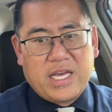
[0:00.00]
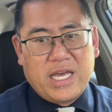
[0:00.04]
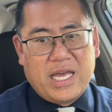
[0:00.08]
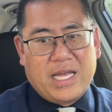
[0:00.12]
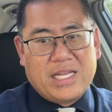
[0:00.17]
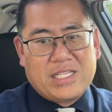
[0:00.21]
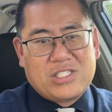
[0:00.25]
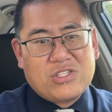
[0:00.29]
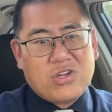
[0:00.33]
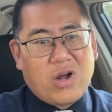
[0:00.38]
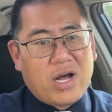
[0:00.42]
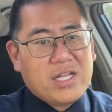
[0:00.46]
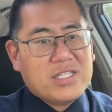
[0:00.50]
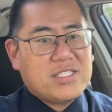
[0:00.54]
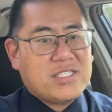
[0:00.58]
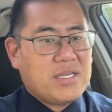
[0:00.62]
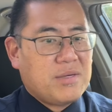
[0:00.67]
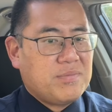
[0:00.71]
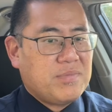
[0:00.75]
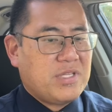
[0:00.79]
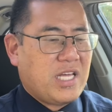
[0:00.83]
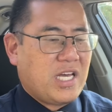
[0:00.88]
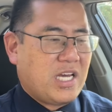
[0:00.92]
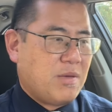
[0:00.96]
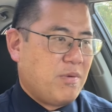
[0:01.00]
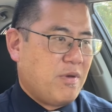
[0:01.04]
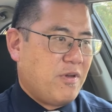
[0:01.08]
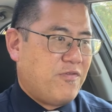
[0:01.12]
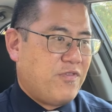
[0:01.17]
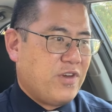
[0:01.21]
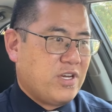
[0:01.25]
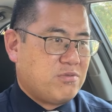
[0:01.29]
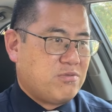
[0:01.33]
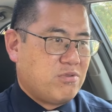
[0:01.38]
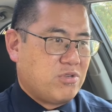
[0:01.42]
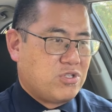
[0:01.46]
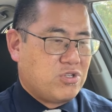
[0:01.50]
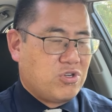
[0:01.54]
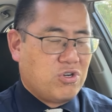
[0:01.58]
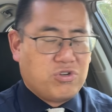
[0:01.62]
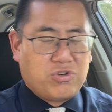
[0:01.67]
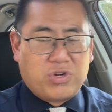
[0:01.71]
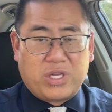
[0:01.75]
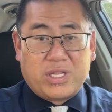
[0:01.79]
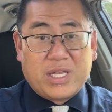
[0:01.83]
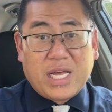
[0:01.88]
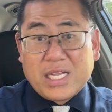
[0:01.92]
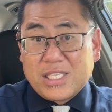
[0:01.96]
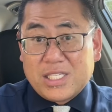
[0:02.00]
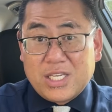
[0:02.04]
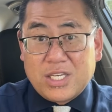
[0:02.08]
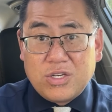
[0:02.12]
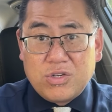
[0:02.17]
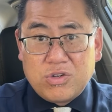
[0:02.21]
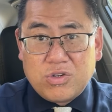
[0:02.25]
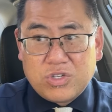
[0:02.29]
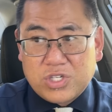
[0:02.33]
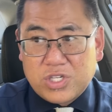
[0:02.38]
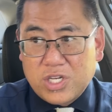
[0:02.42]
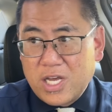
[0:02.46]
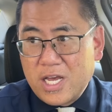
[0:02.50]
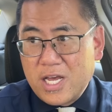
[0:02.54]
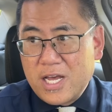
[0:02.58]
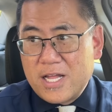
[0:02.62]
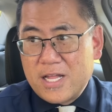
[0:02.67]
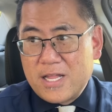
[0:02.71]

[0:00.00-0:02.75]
It's not something that can be fixed with surgery. That's huge.